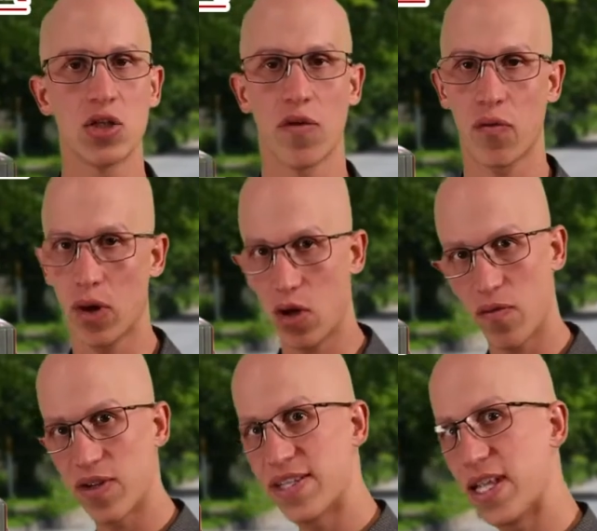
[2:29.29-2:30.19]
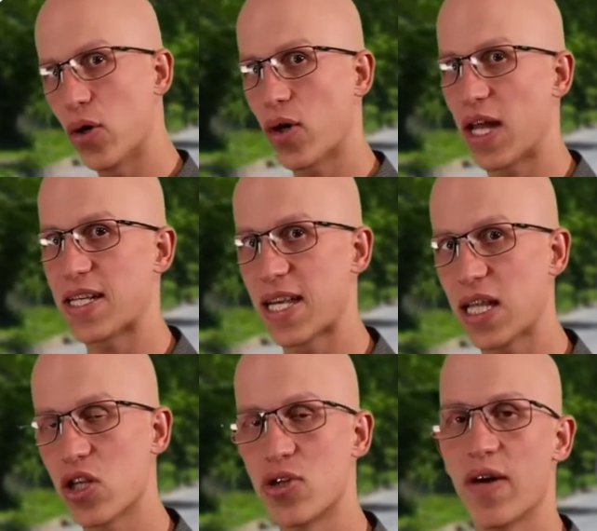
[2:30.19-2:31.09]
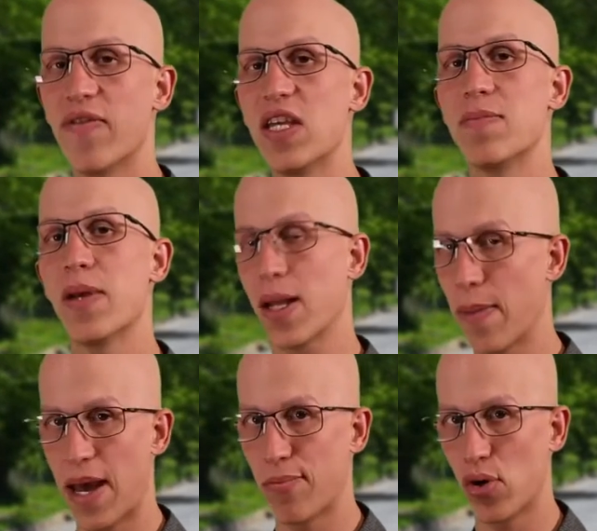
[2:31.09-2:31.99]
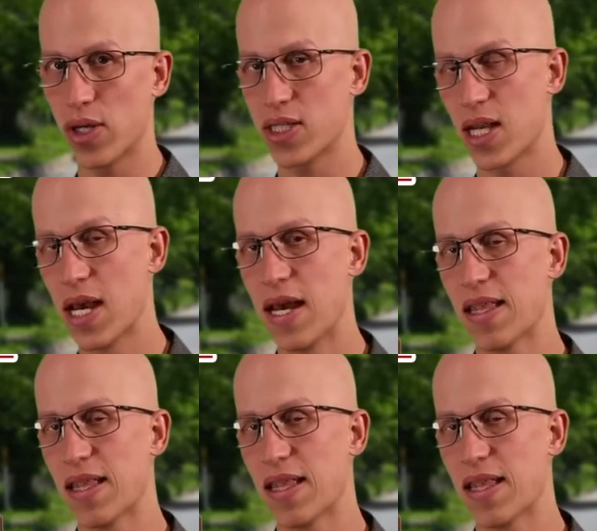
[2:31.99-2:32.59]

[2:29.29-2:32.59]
So if you want to go for a CDL Class A to drive these big bad boys,